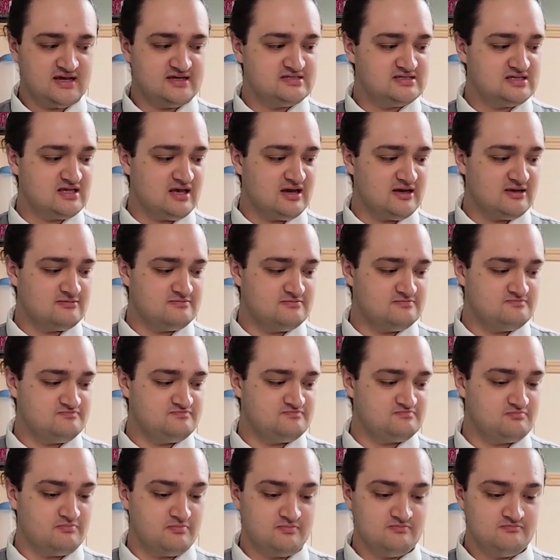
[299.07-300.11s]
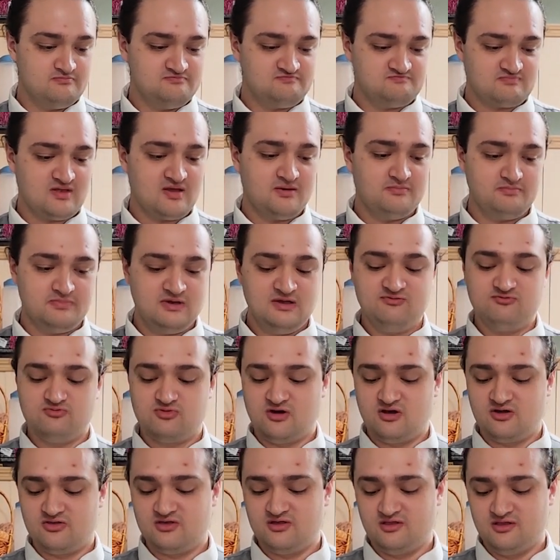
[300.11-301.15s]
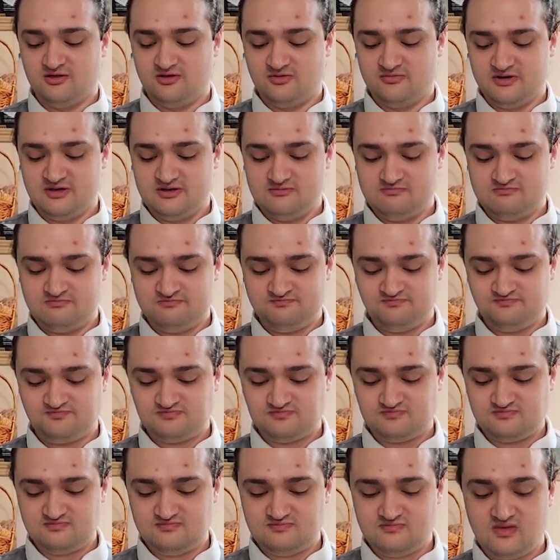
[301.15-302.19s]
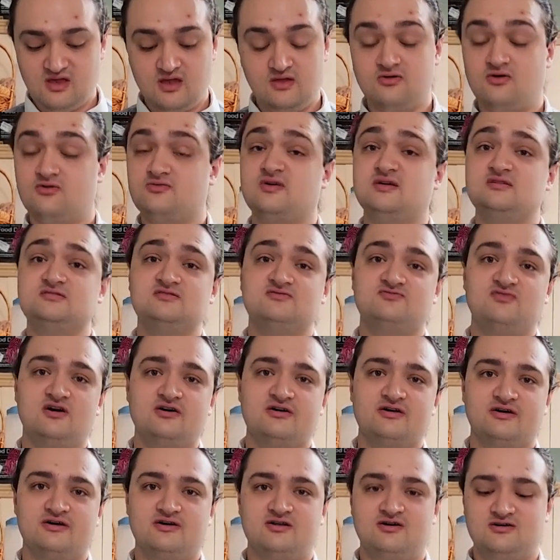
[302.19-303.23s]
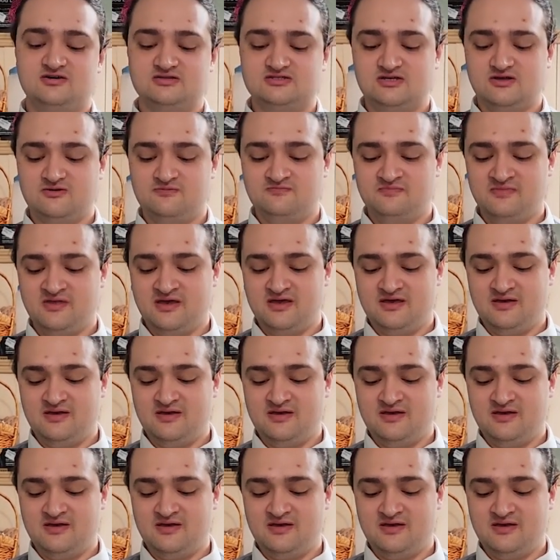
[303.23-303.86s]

tastes like beef broth a little bit. Don't taste the vodka at all, so